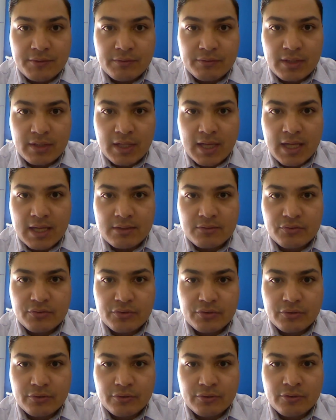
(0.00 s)
they had
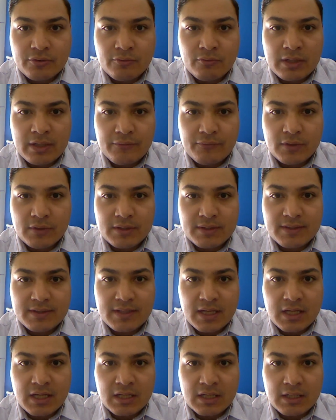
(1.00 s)
to wait for the
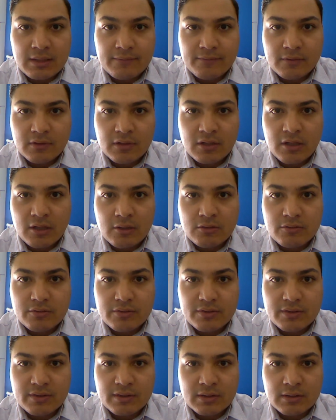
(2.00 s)
second half for
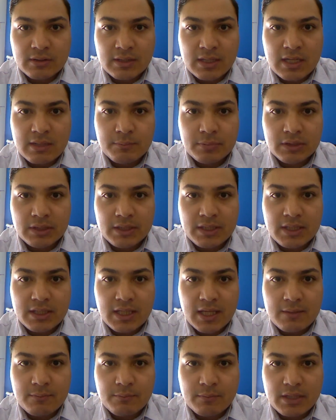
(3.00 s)
goals, Napoli
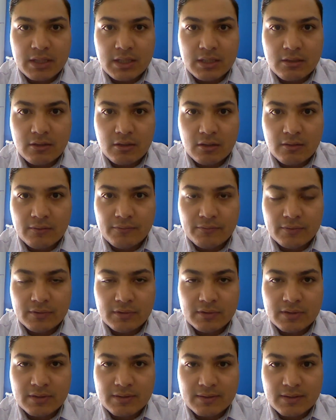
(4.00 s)
can be
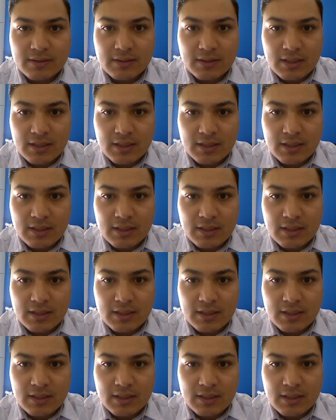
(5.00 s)
confident